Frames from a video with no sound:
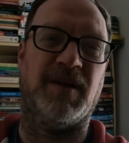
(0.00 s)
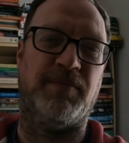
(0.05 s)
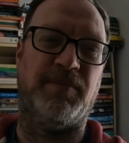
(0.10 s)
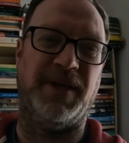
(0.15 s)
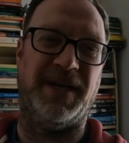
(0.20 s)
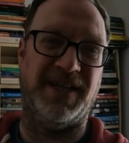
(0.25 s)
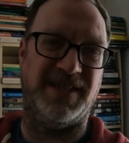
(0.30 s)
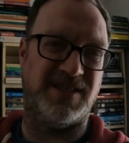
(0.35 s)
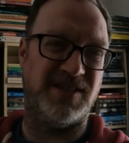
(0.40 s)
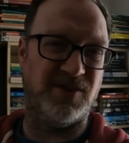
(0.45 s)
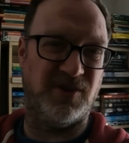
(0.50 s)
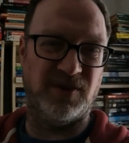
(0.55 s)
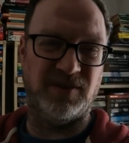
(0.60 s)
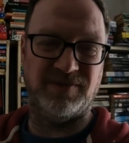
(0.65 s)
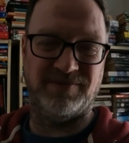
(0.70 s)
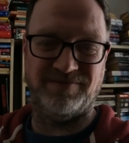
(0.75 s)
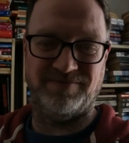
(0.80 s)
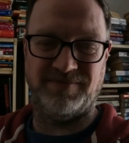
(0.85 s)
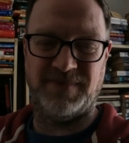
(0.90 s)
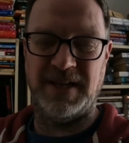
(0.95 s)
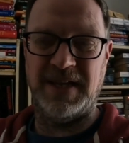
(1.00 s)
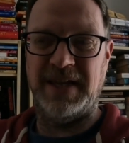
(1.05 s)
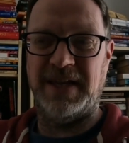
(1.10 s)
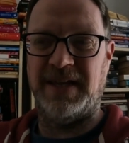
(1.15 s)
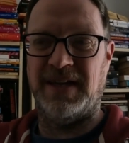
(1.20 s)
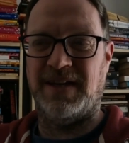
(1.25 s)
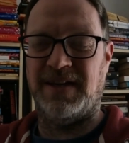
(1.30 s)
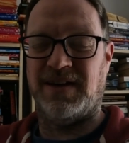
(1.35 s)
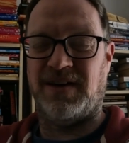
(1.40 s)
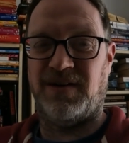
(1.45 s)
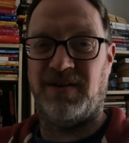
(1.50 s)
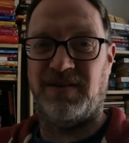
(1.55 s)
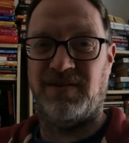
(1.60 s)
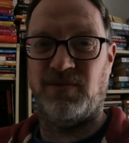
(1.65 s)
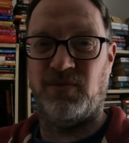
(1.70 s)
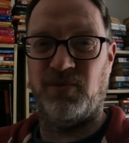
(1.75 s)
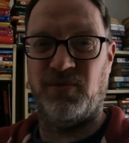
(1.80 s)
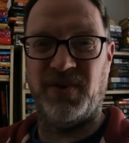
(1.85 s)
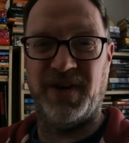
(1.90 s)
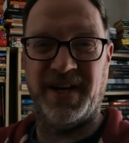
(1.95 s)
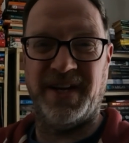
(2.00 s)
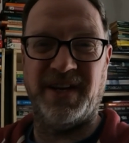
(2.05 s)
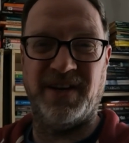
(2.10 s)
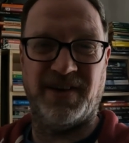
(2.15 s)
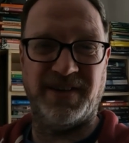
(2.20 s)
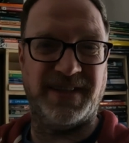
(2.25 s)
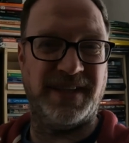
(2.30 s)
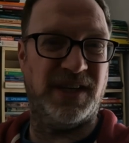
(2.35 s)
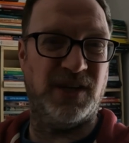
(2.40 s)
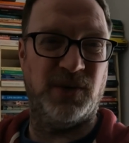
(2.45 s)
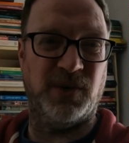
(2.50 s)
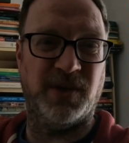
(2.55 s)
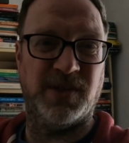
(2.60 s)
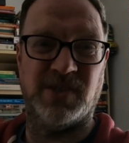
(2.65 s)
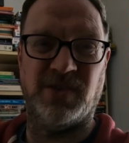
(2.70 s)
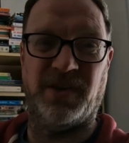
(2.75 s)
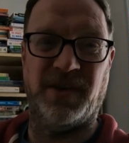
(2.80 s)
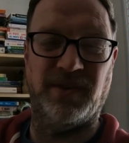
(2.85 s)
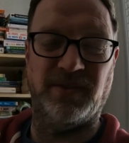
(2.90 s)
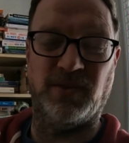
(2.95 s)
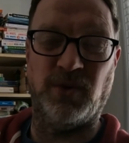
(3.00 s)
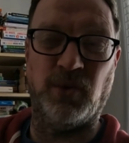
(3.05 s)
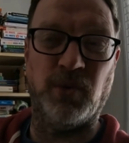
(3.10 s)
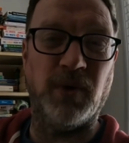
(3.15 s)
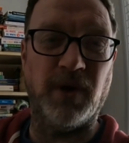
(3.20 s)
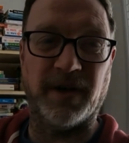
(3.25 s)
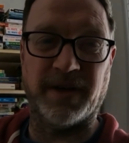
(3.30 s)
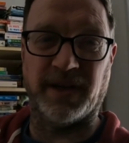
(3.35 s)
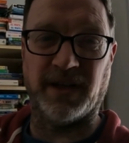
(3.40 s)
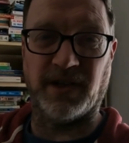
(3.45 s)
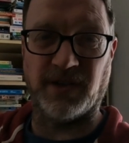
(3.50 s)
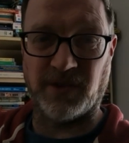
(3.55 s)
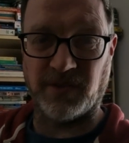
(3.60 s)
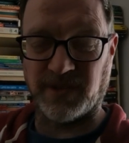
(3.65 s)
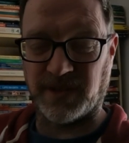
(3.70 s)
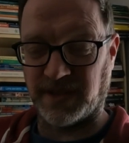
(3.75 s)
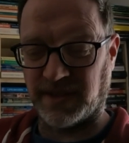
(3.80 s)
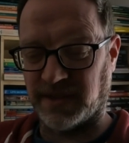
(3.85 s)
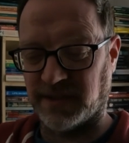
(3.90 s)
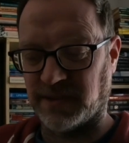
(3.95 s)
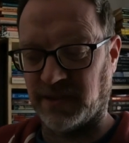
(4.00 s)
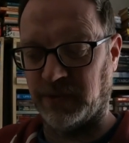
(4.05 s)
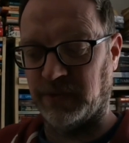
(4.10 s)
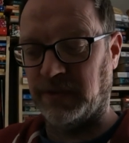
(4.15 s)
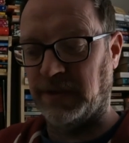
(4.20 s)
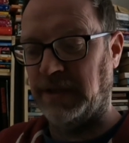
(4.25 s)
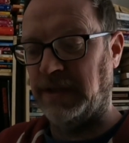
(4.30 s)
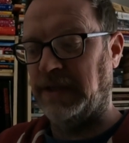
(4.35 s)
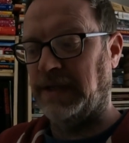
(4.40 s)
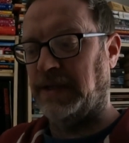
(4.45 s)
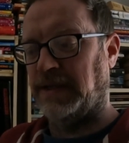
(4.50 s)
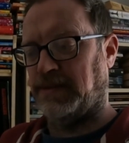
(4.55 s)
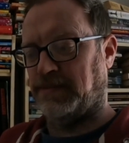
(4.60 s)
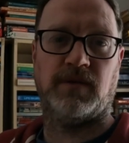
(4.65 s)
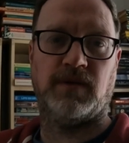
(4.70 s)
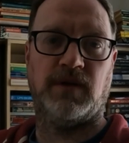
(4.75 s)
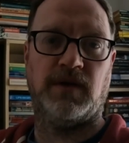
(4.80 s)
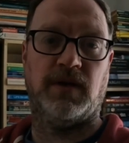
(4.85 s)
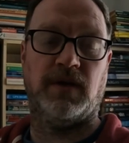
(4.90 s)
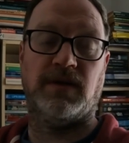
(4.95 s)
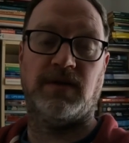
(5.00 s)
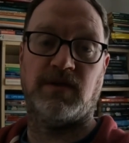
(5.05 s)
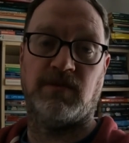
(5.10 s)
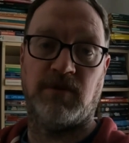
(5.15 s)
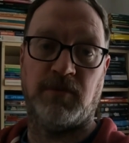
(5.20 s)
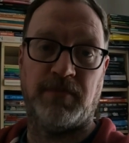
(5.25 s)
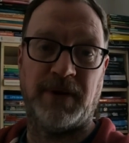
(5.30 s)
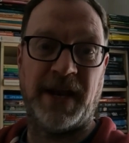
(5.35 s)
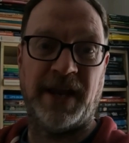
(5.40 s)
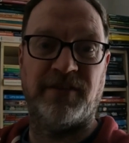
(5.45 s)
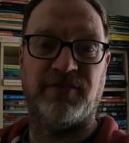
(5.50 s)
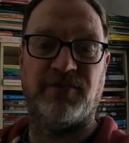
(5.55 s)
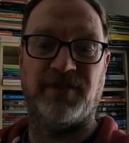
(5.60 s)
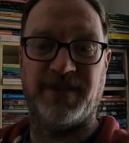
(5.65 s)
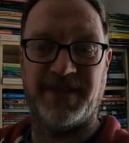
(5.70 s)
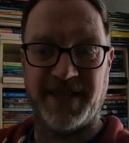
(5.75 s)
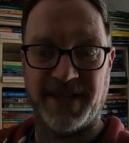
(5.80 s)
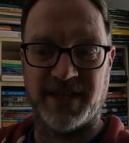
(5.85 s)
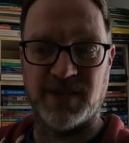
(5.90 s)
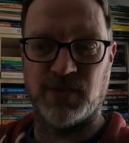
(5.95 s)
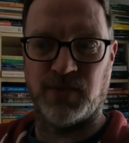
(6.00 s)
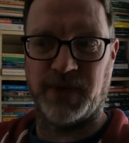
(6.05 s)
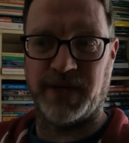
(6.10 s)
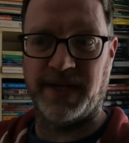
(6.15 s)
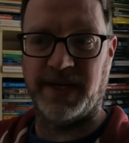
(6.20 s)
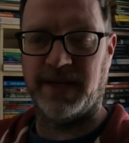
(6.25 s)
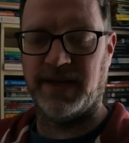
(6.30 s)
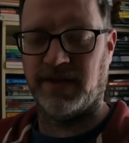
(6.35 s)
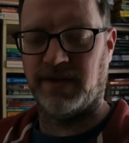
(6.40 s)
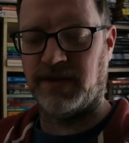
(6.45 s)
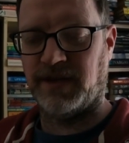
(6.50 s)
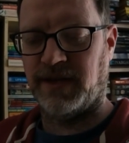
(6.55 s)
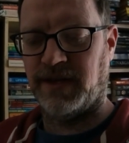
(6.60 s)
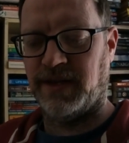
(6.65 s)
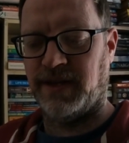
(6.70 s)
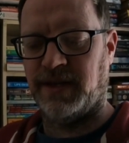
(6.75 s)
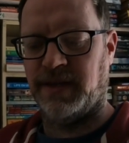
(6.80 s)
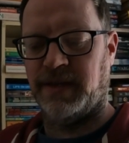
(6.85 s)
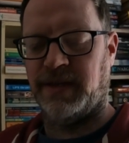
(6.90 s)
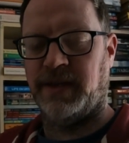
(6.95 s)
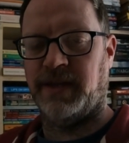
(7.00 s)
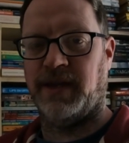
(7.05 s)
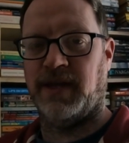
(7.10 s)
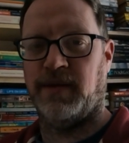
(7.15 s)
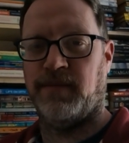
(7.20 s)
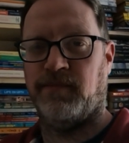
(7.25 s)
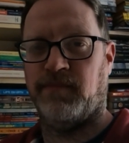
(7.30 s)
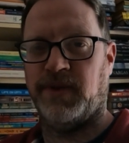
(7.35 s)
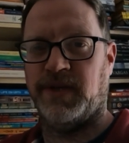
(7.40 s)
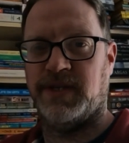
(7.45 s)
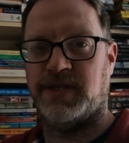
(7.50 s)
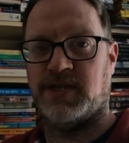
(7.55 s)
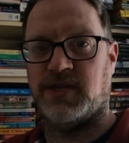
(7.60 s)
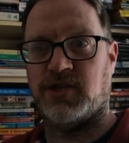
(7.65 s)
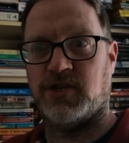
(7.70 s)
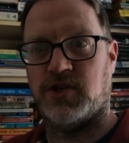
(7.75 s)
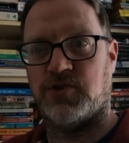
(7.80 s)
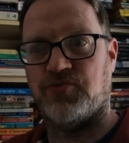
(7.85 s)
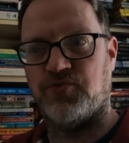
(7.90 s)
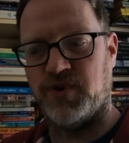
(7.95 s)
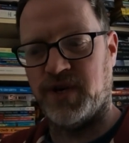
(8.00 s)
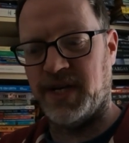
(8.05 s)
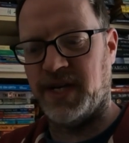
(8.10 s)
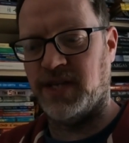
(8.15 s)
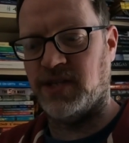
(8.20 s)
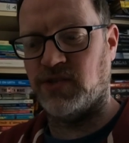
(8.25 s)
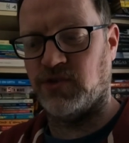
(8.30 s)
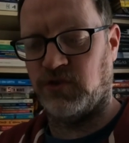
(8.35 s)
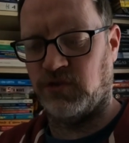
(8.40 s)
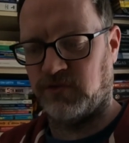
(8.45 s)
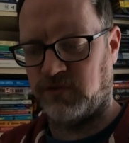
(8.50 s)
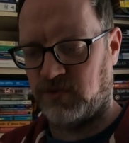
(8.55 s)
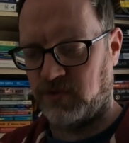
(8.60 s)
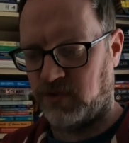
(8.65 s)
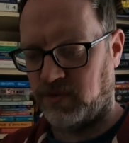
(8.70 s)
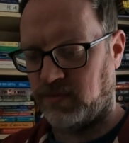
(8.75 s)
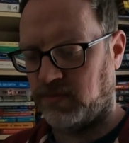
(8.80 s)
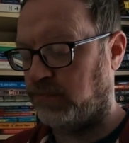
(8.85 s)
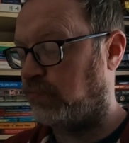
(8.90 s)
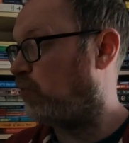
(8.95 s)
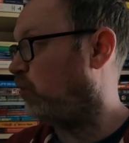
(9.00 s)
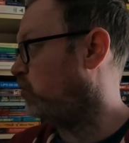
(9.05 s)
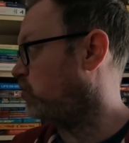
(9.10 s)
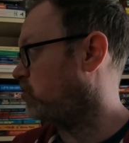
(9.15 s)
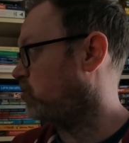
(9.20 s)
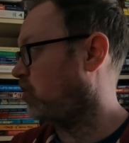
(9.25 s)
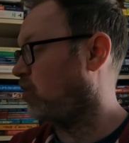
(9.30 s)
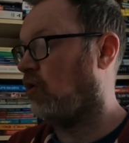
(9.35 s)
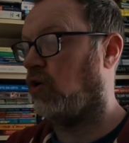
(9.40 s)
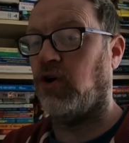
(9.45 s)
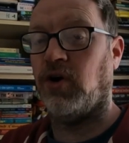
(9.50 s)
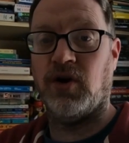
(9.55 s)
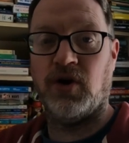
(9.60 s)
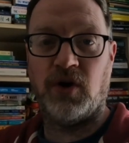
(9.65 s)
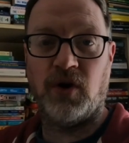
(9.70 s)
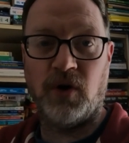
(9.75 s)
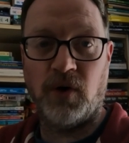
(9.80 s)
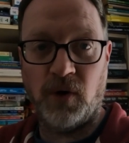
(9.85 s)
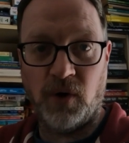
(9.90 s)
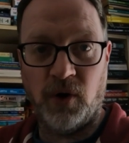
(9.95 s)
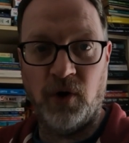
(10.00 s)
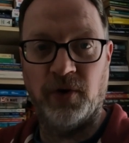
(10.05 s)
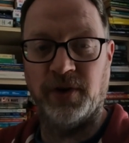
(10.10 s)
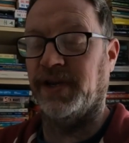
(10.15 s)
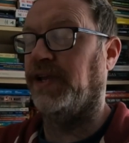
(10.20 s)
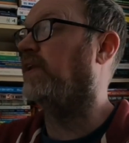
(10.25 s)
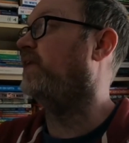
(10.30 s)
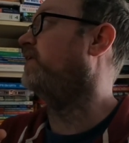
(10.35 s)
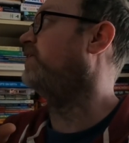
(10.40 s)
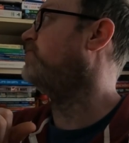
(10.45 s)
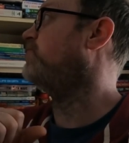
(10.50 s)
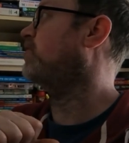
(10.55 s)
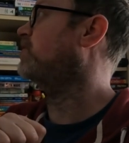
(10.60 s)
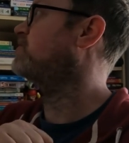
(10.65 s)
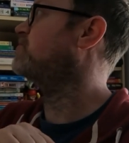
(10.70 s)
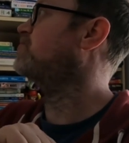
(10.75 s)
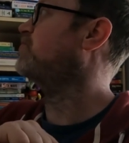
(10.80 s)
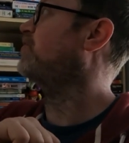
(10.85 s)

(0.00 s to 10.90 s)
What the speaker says: but it's not really ideal and it's not working, I don't think. So my plan for this week is to just really sort of push on and just